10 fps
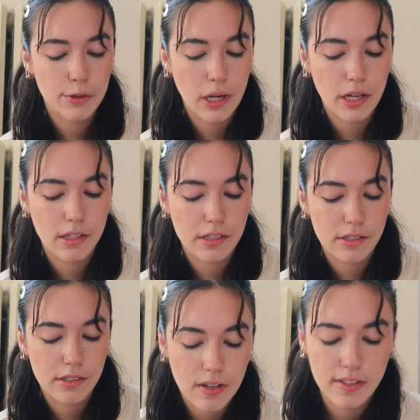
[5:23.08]

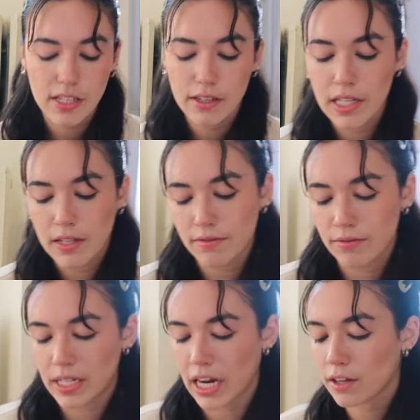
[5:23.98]
was fuzzy
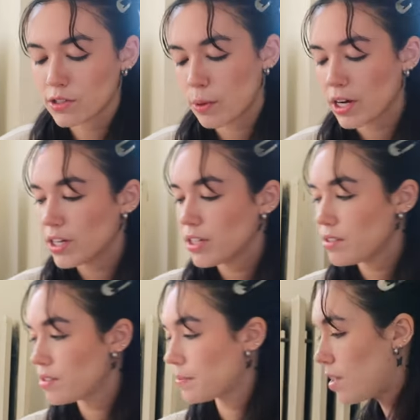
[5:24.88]
v-neck
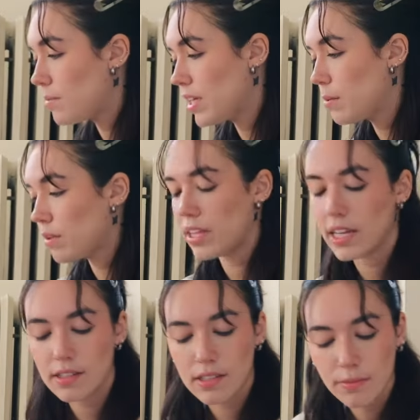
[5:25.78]
sweaters. Something with
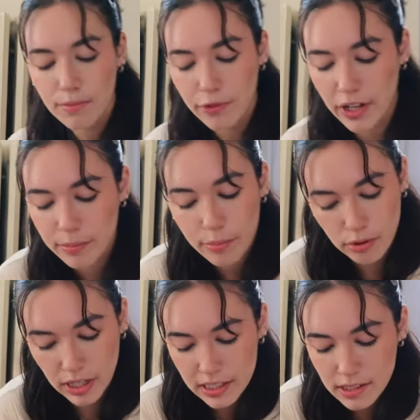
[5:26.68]
like some fun
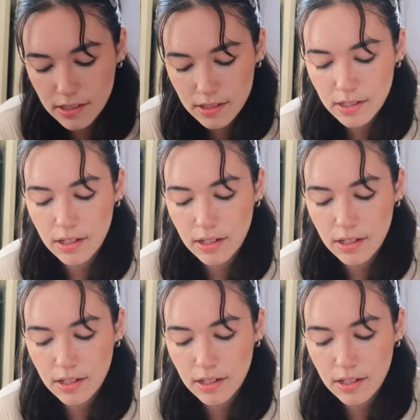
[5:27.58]
prints.